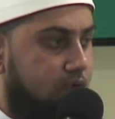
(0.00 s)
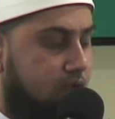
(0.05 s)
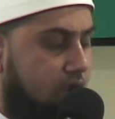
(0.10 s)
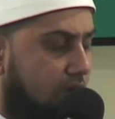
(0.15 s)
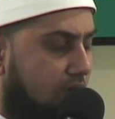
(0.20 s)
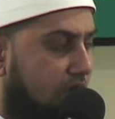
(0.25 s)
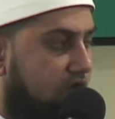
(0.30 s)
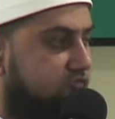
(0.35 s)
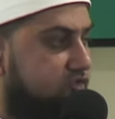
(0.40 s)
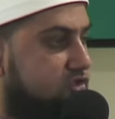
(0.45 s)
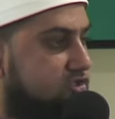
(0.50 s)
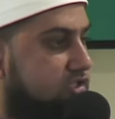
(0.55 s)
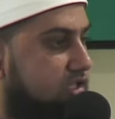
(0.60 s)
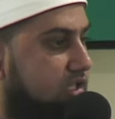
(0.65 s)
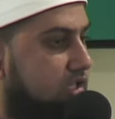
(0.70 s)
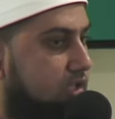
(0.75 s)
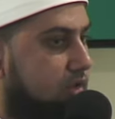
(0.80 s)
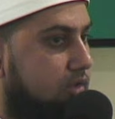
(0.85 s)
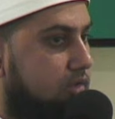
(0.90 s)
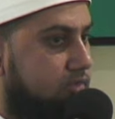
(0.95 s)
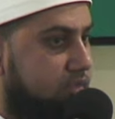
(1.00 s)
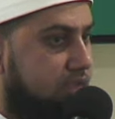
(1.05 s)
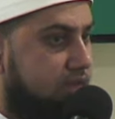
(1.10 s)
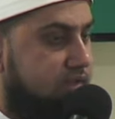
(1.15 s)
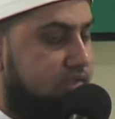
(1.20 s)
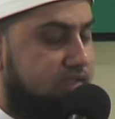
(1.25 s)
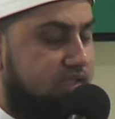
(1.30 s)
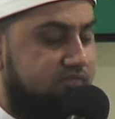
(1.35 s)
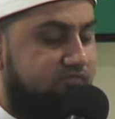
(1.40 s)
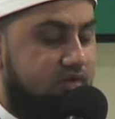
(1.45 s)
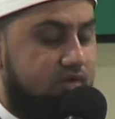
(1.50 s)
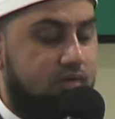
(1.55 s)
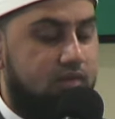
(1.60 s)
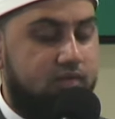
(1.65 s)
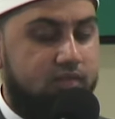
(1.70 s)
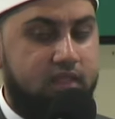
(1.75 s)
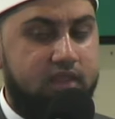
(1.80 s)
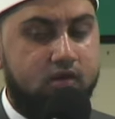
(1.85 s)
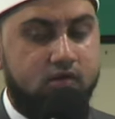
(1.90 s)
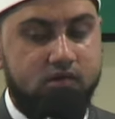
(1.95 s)
obviously then
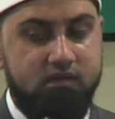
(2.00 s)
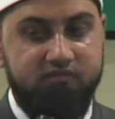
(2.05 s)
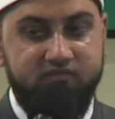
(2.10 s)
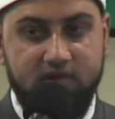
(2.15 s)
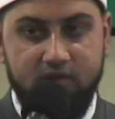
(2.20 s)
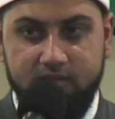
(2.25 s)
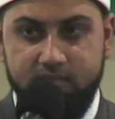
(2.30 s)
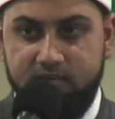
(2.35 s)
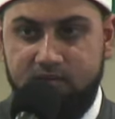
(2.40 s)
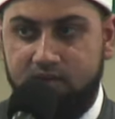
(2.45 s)
even they are even